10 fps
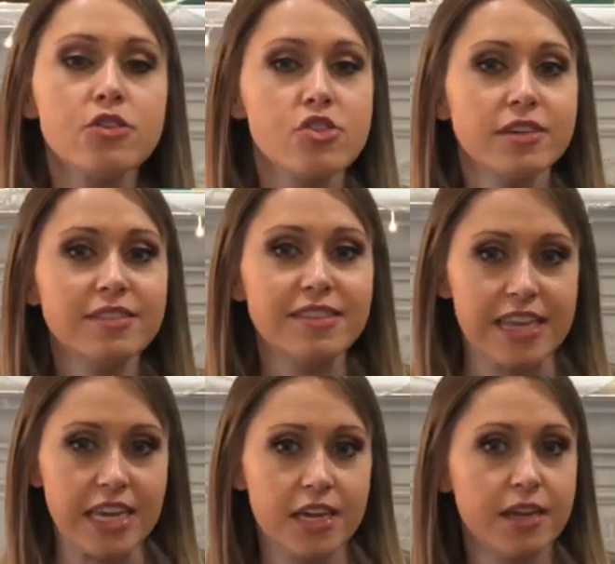Just
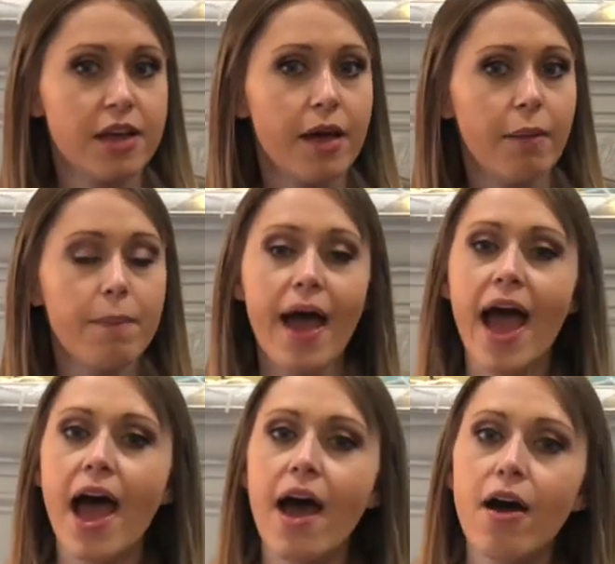thinking
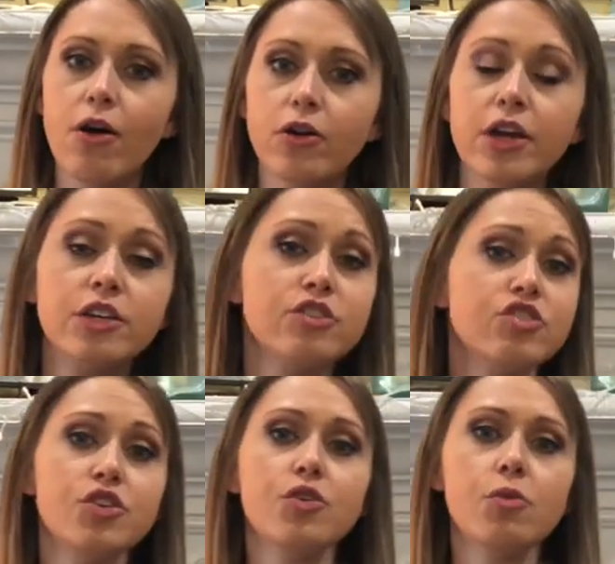about
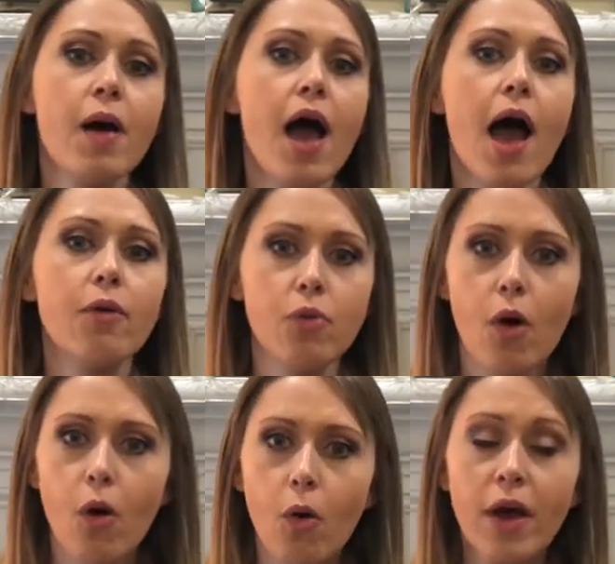
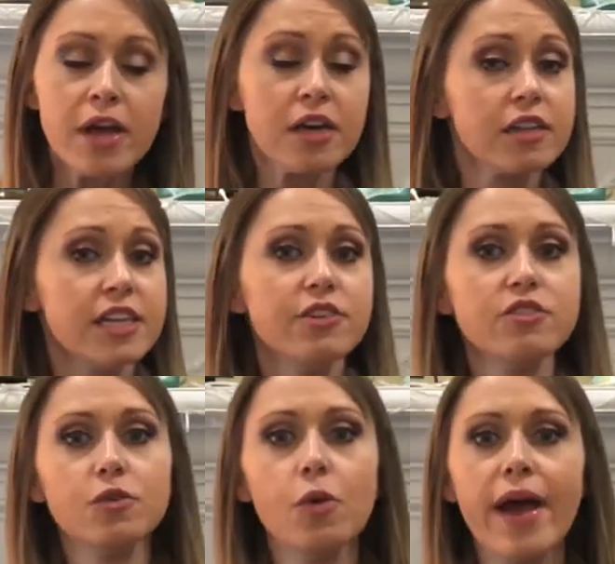tomorrow clears
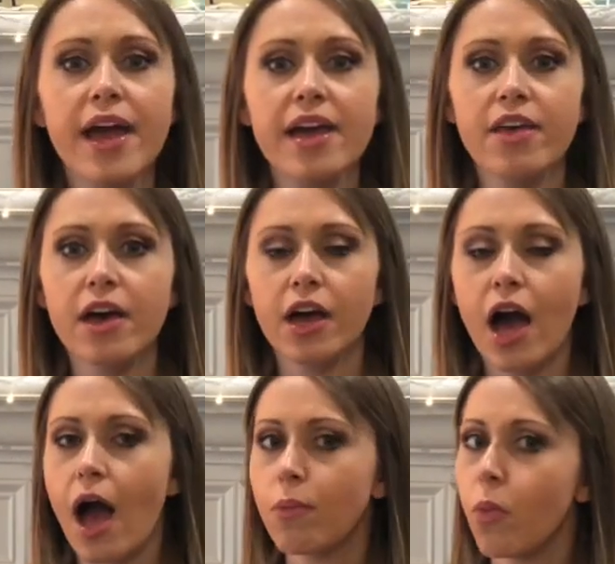away the
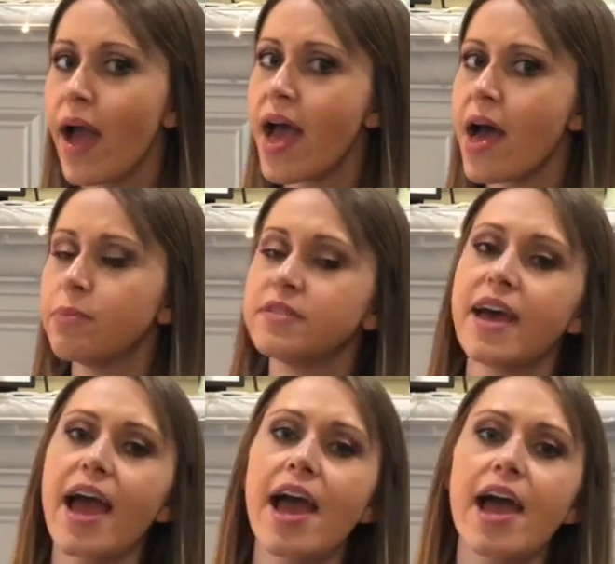cobwebs
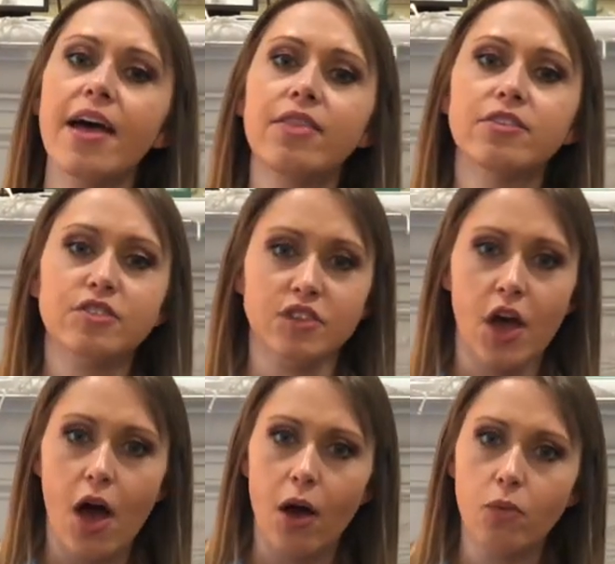and the
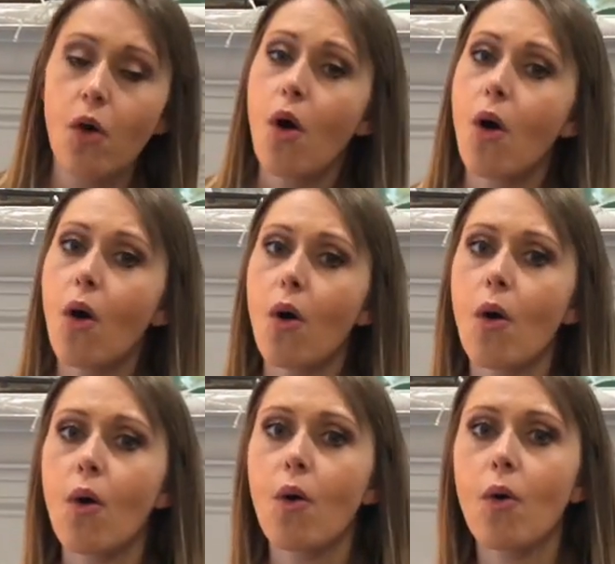
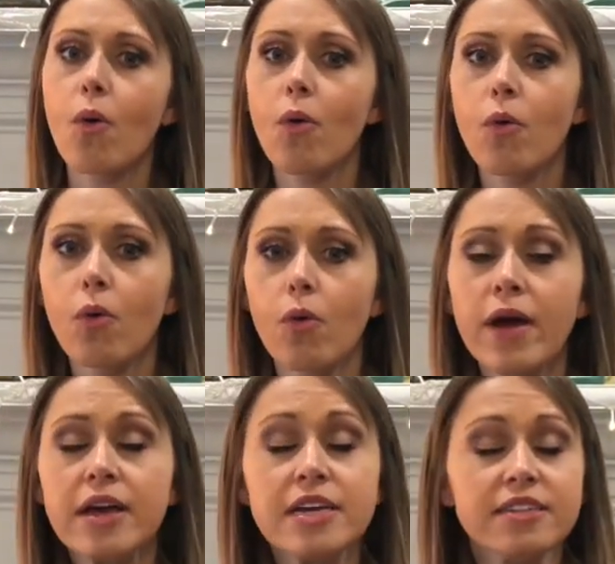sorrow
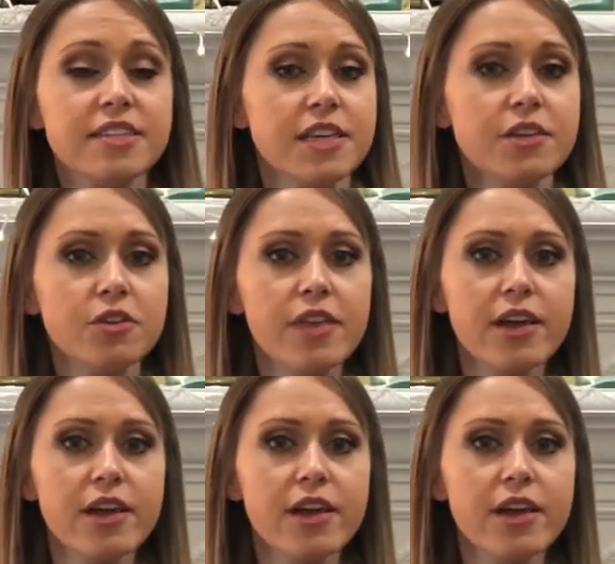till